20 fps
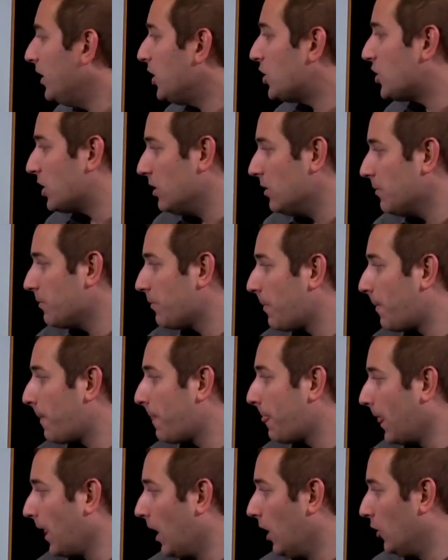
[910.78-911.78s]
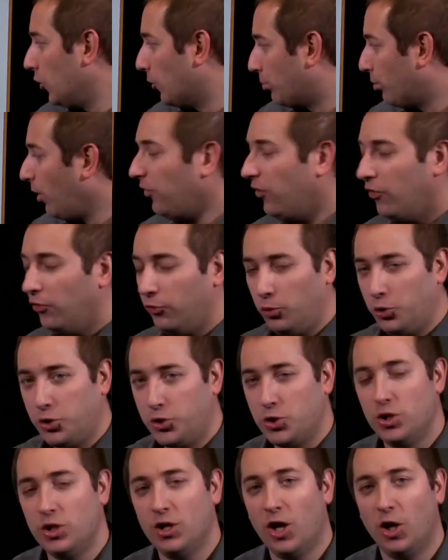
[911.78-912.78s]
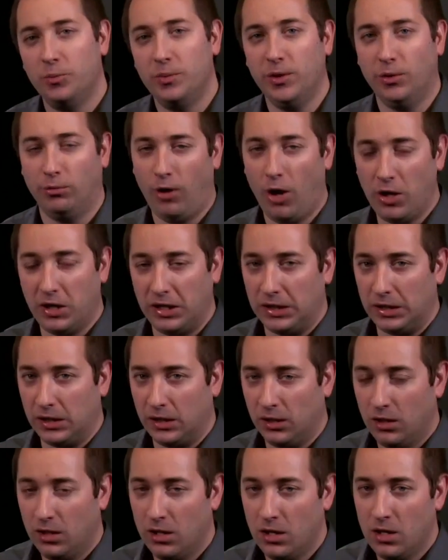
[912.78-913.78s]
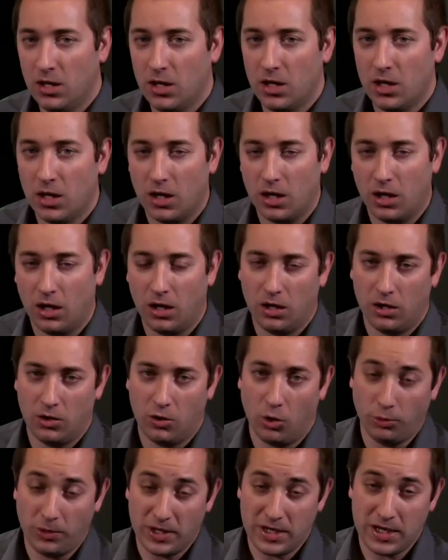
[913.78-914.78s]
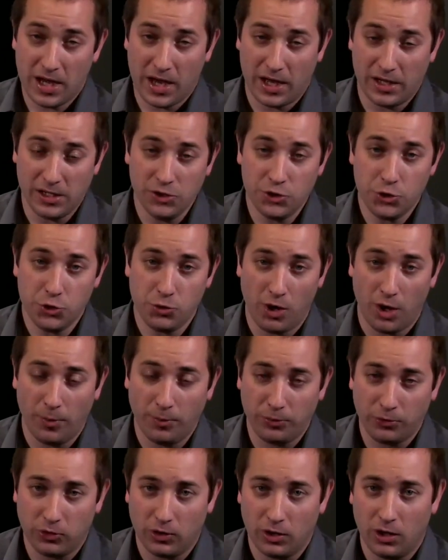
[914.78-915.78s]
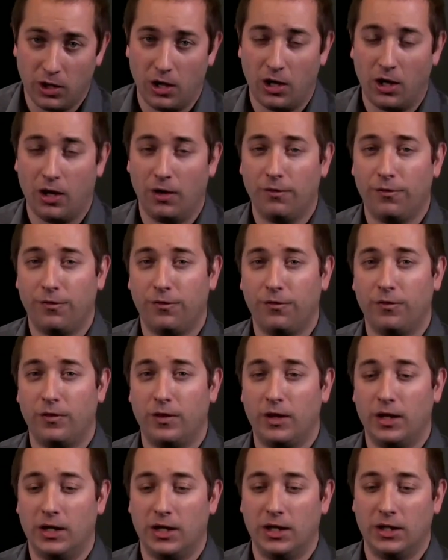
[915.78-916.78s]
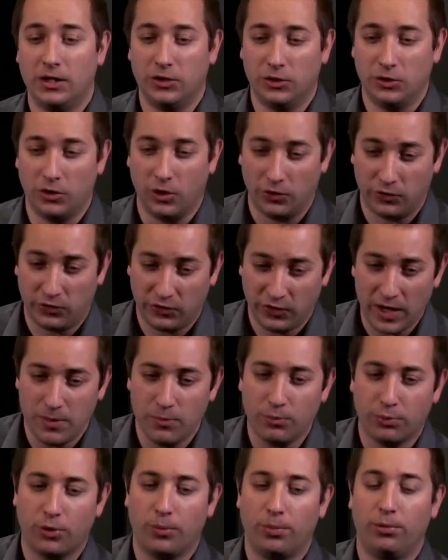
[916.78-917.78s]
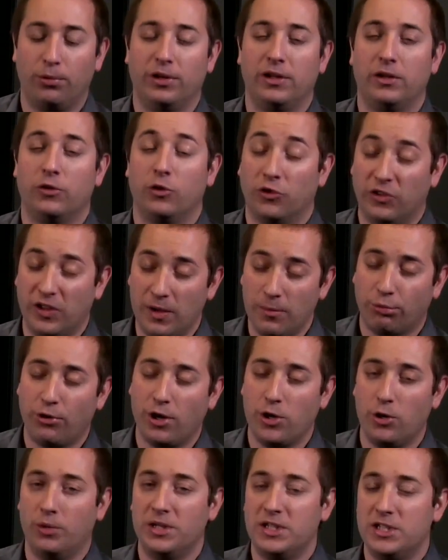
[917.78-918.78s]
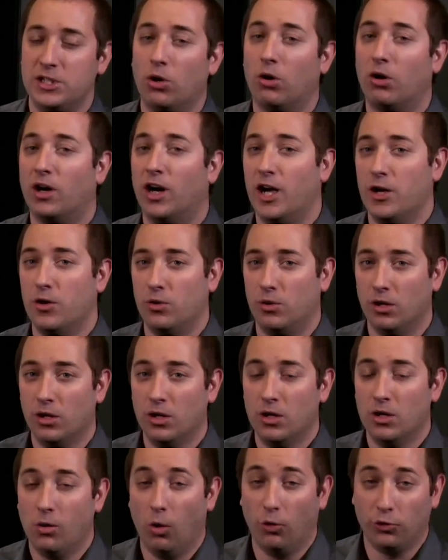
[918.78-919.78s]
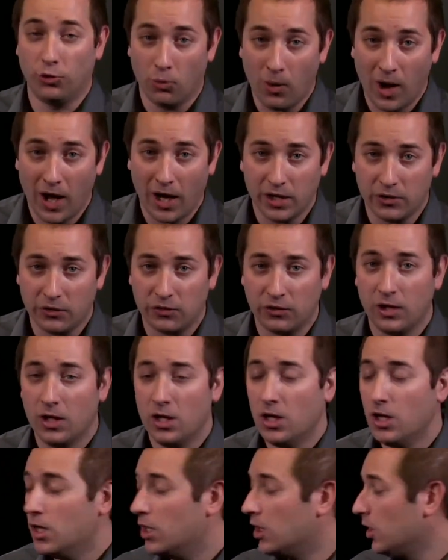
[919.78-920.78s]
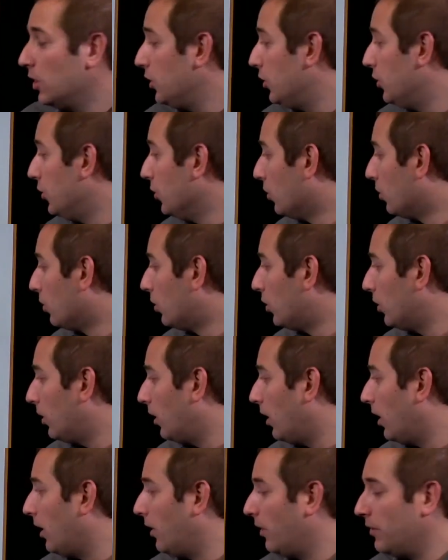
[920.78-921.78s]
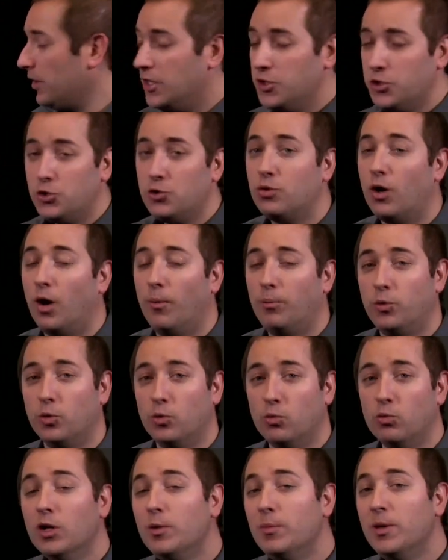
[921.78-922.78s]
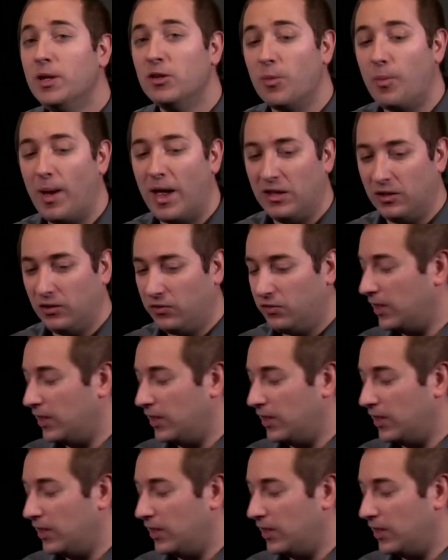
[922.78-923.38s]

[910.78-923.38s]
addition, the processor should not be running already an interrupt of the same priority or higher. Otherwise, your interrupt will be in the pending